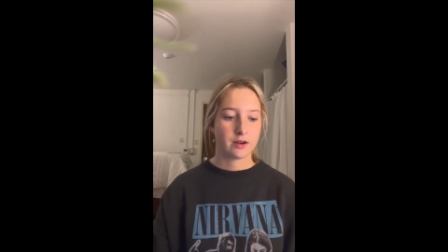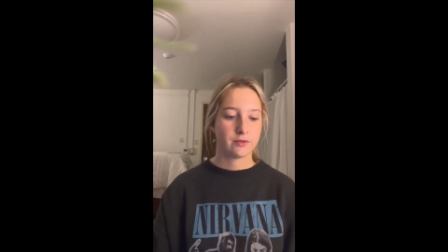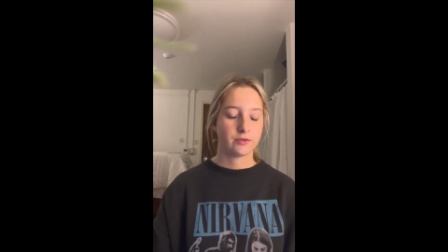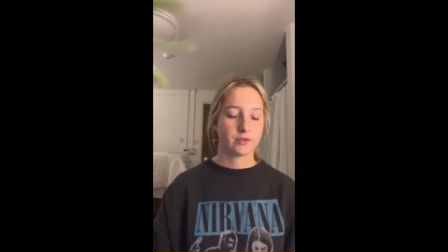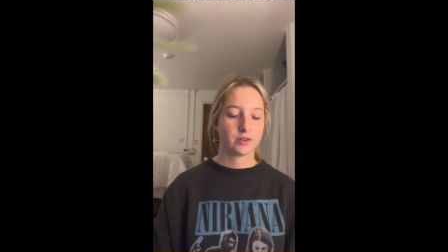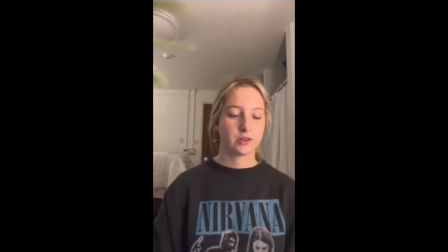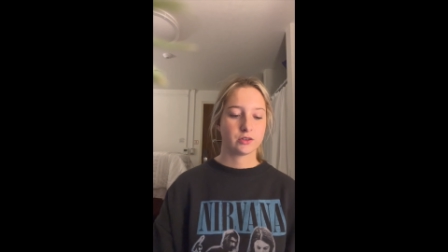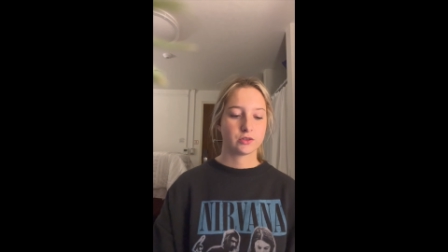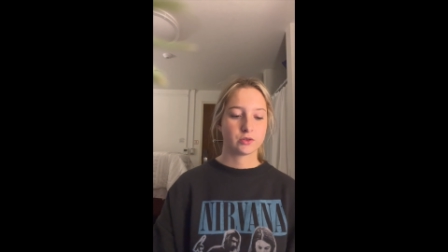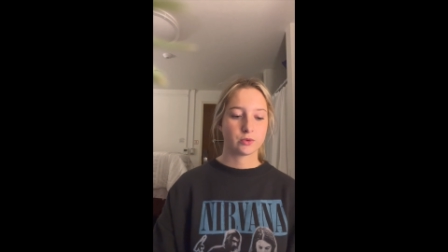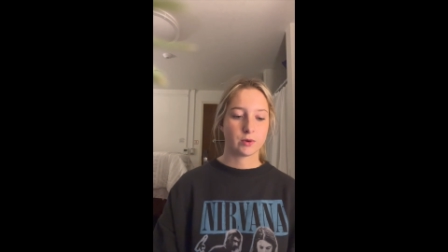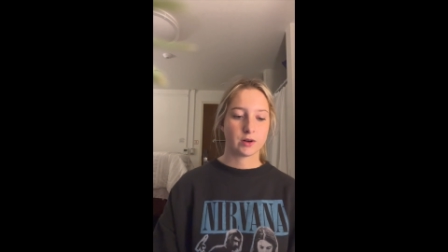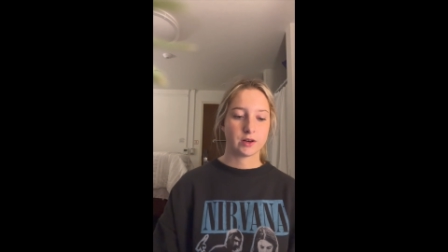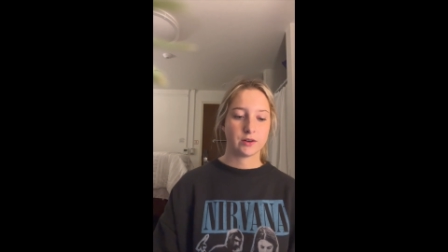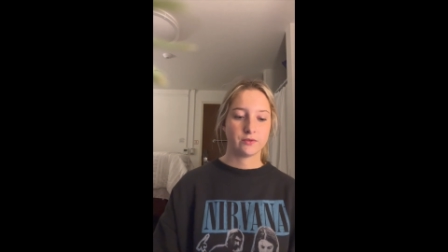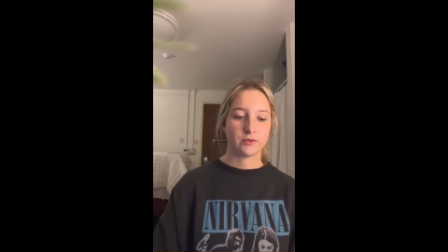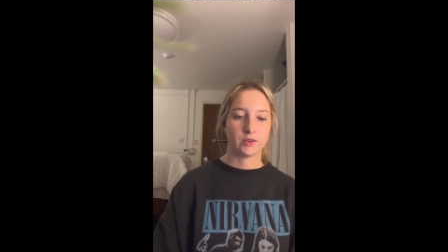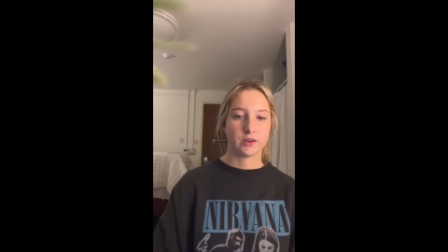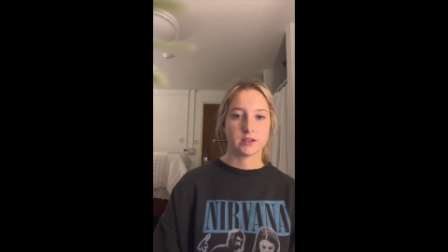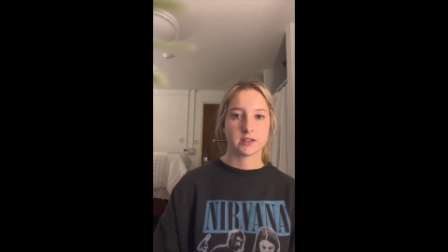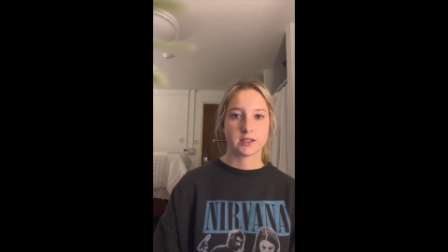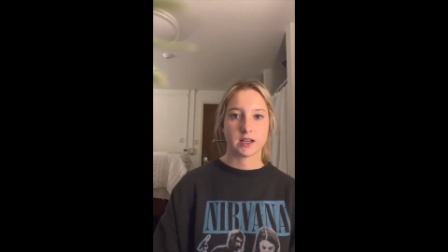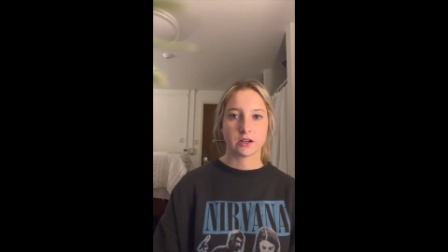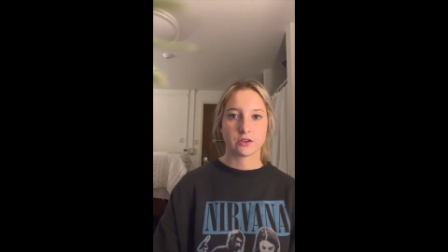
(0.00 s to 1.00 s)
for the
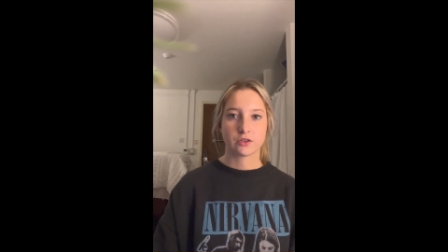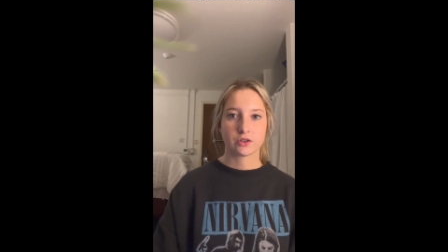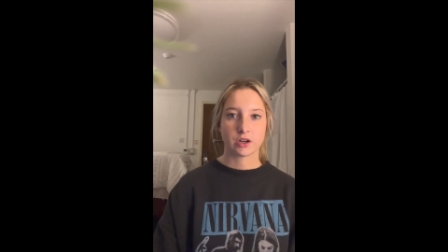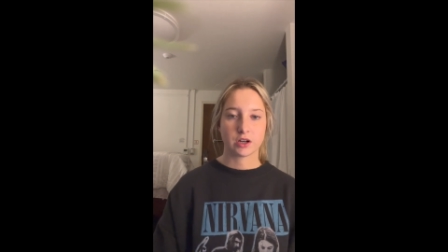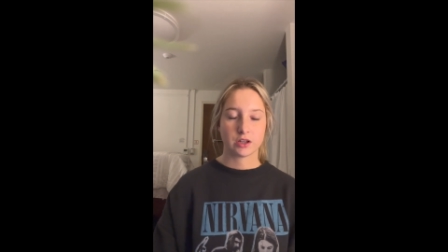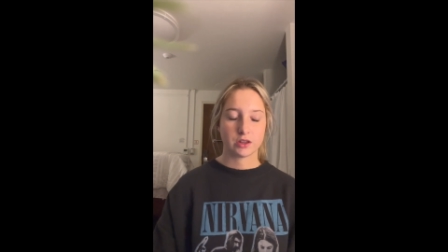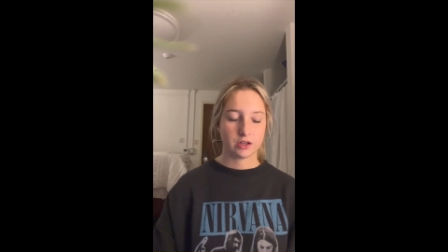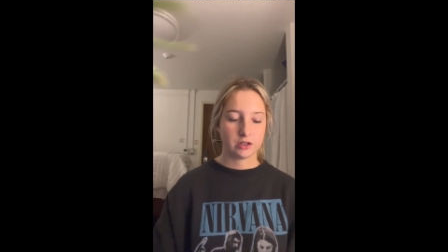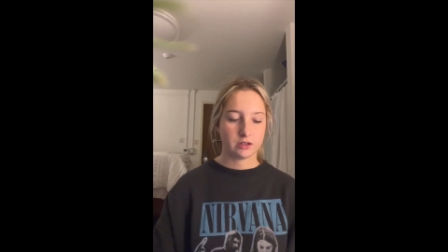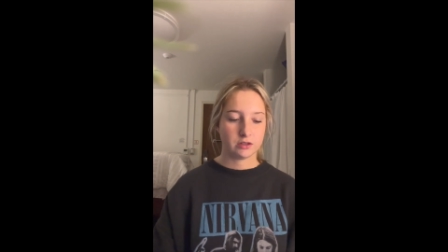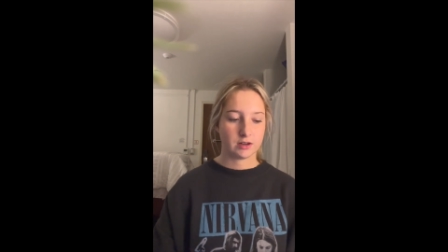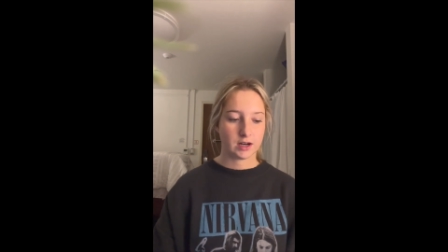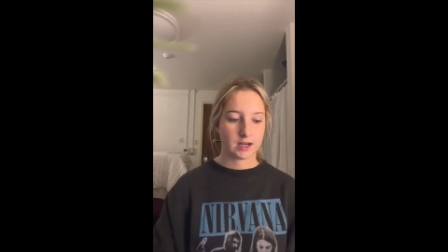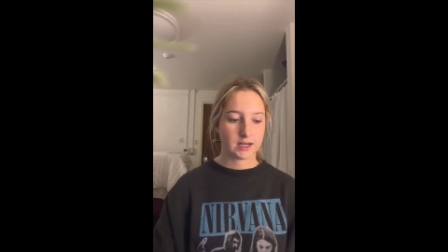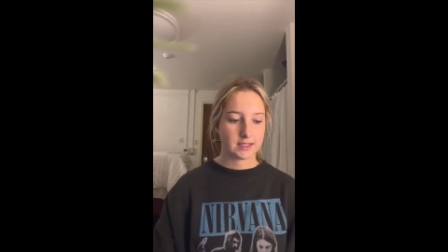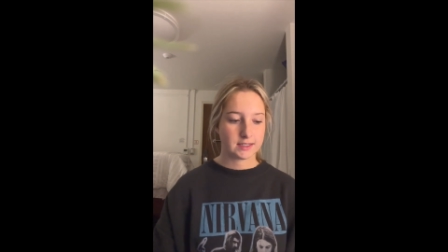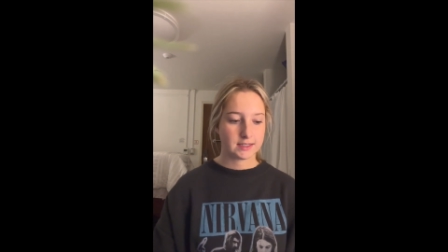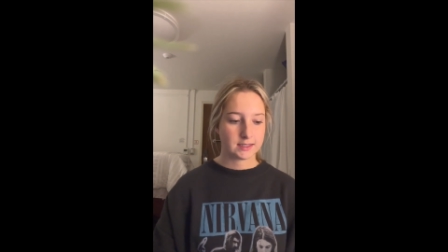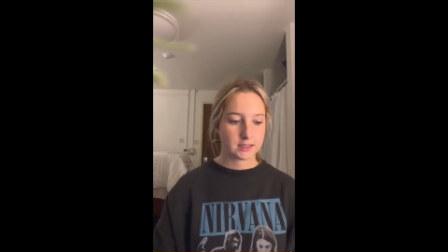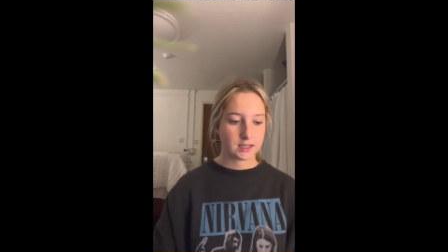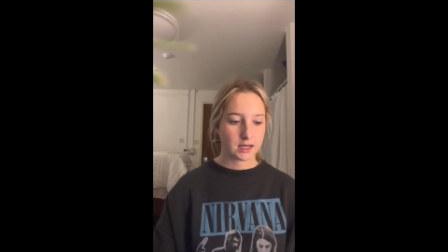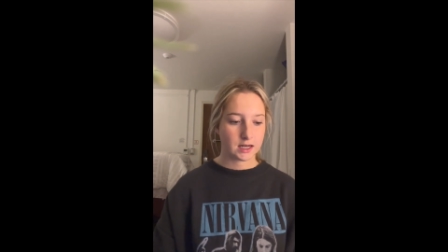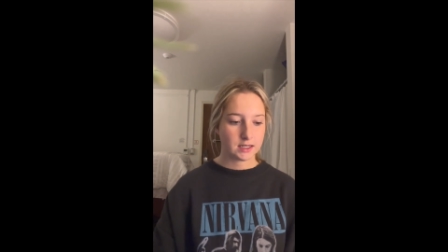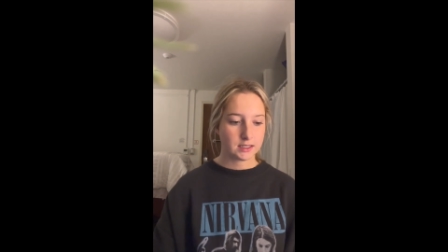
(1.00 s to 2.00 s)
21st Century in the United
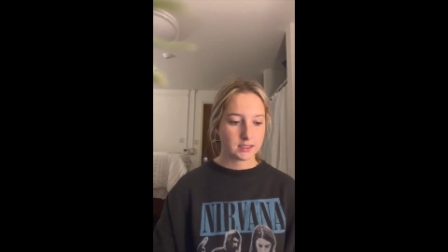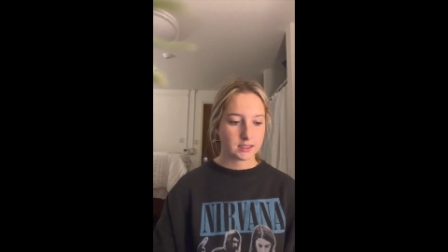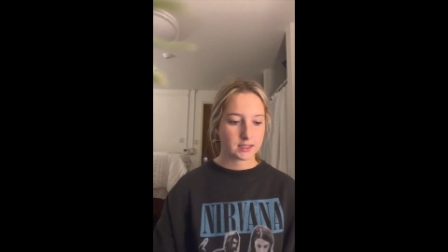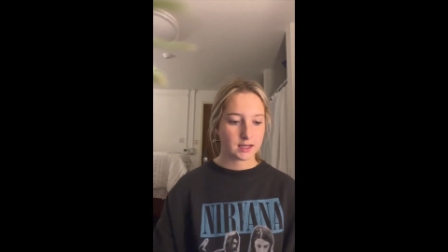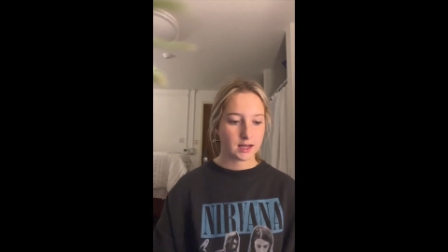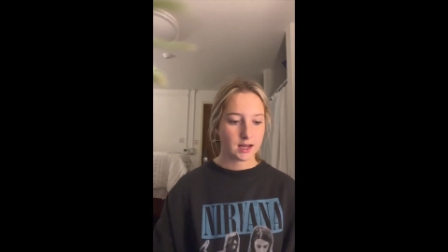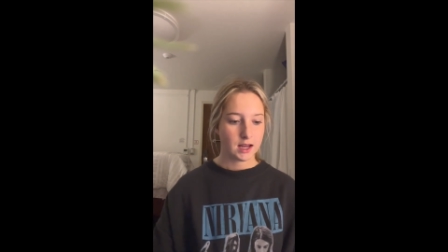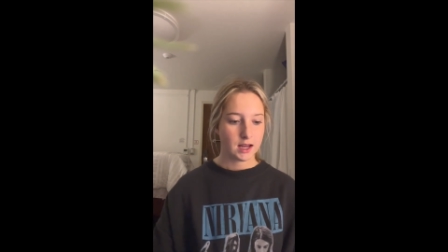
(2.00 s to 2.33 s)
States.